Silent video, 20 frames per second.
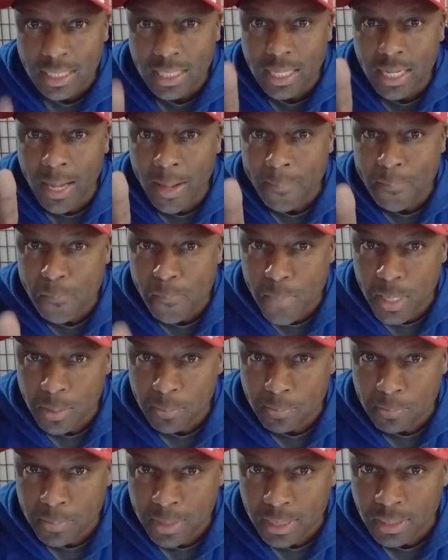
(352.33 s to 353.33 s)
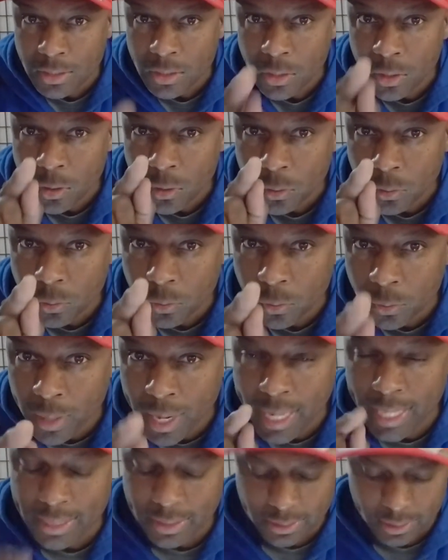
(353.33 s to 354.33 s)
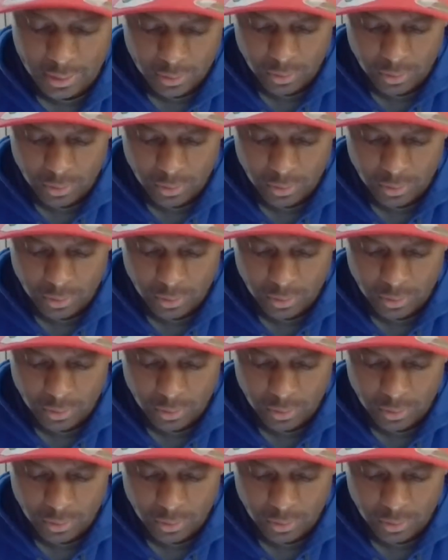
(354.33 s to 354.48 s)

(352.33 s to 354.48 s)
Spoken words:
Amendment right.